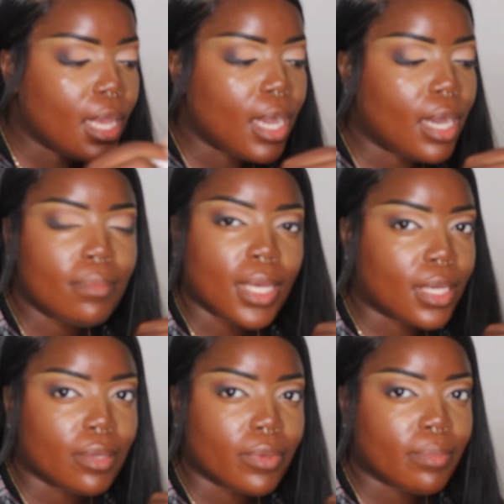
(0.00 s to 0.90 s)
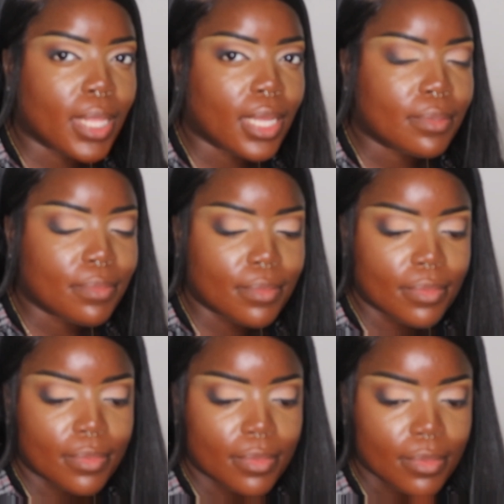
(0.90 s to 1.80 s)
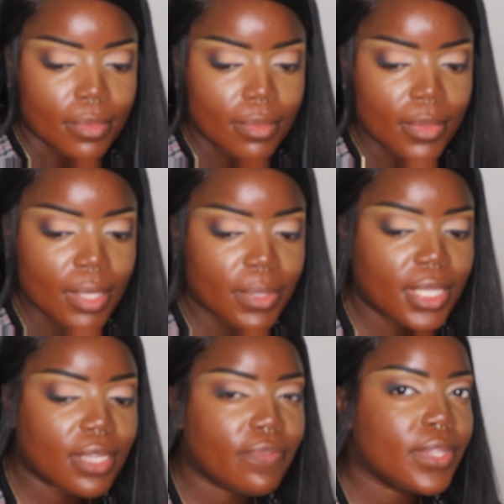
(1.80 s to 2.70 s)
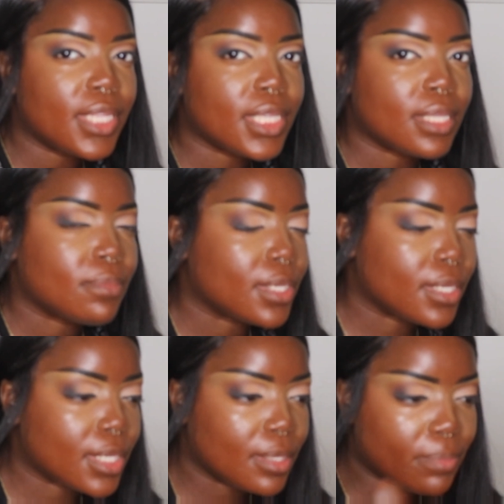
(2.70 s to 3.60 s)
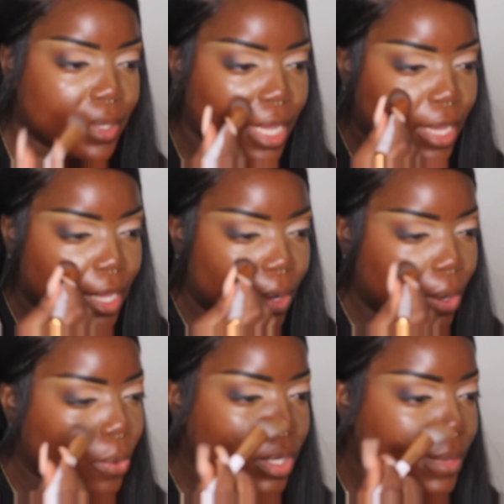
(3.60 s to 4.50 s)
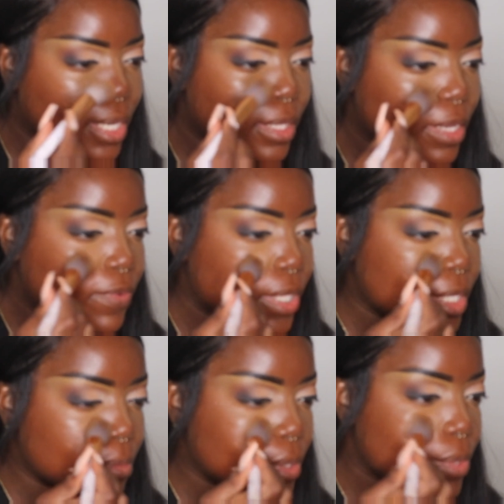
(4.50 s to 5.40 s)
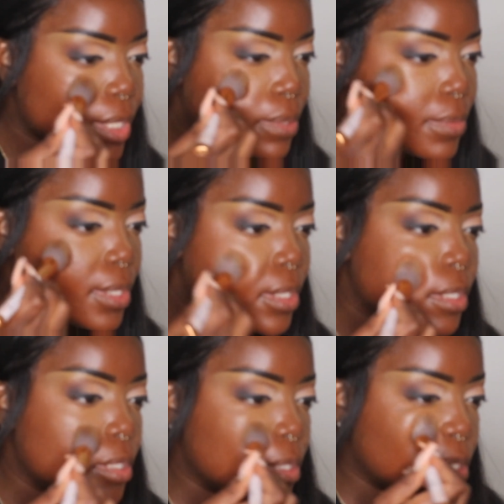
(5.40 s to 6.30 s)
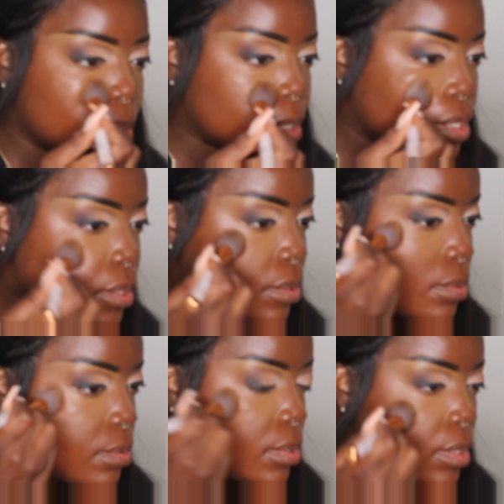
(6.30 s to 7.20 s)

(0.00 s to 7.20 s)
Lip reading: I'm not gonna reply because I feel like something is up. Automatically I felt like something was up. So